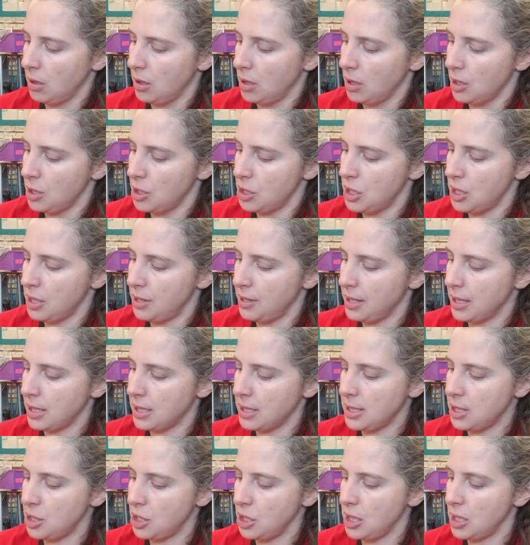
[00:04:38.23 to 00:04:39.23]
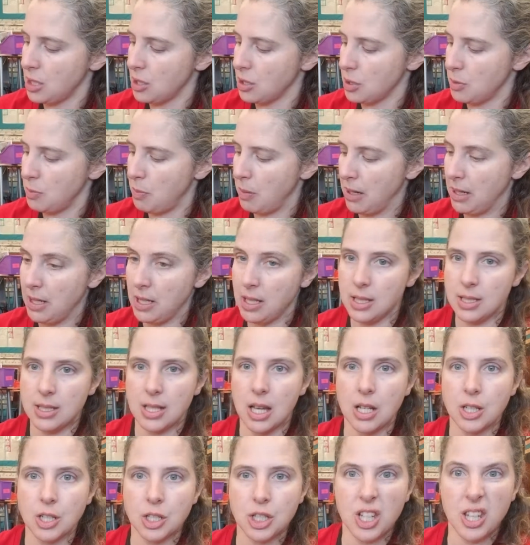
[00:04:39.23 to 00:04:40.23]
She thinks she hears bunnies,
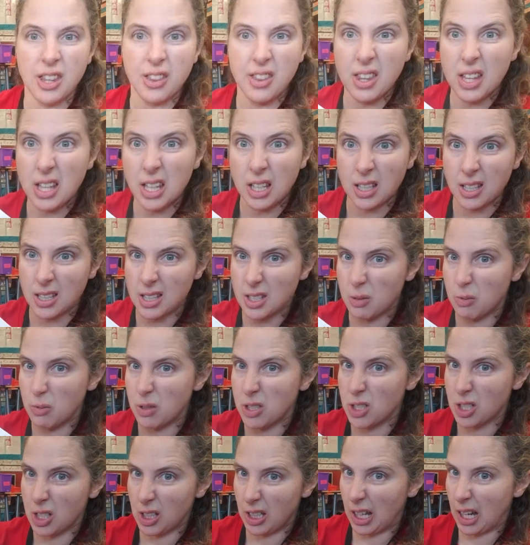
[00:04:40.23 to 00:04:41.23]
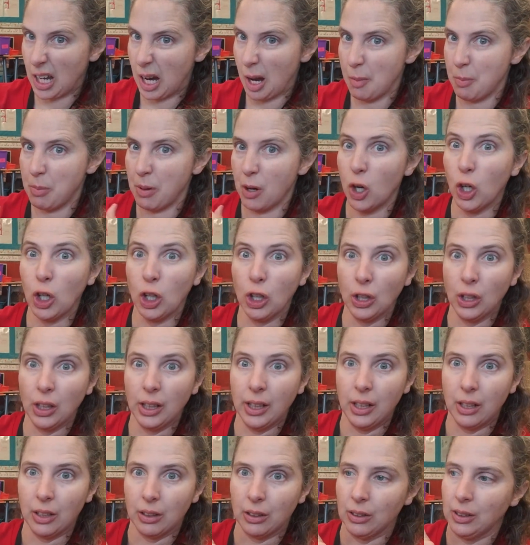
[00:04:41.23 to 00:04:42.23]
and she thinks we should get up
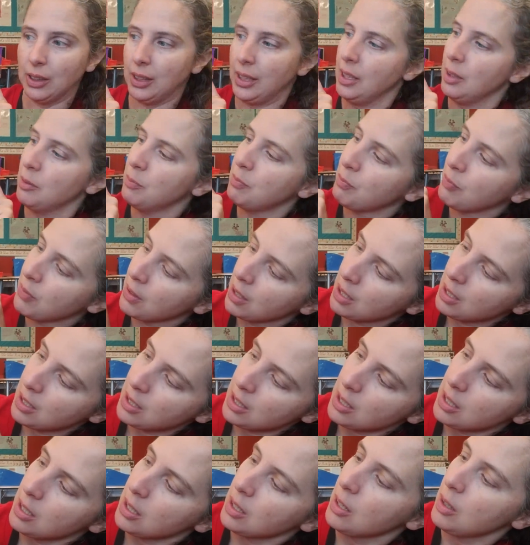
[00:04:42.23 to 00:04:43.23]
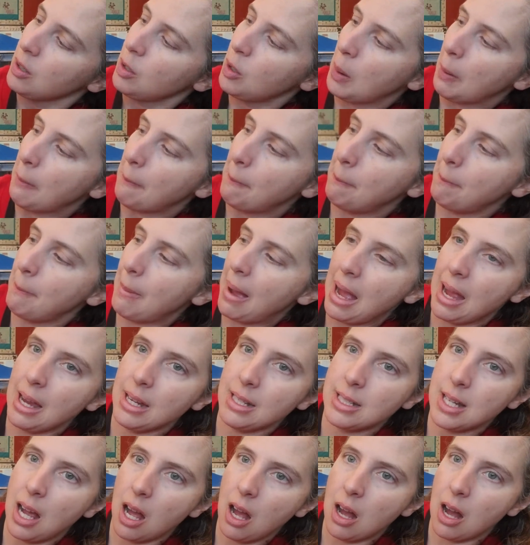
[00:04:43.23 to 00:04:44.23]
early. My
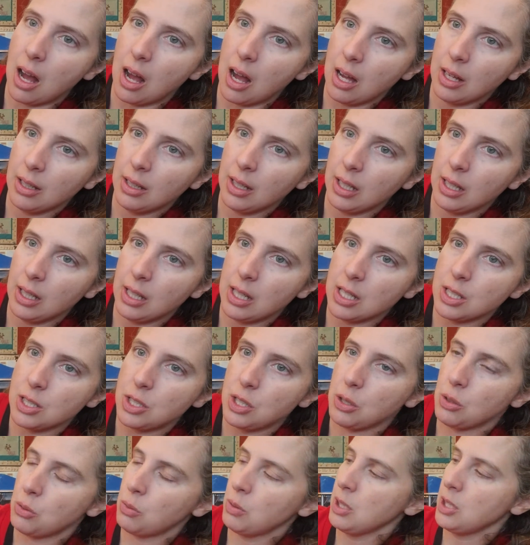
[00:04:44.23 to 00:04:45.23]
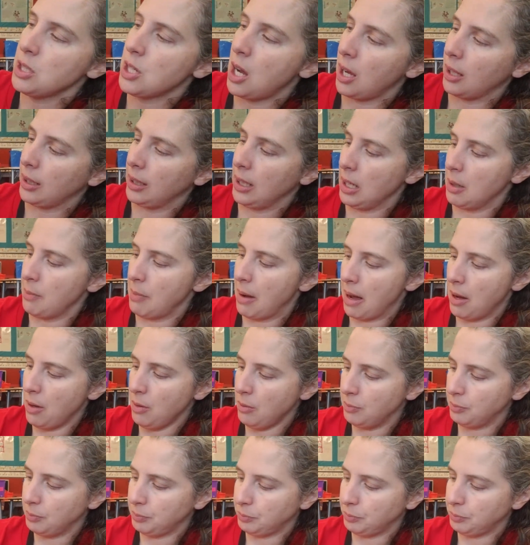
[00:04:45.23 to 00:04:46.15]
dog is who we're talking about.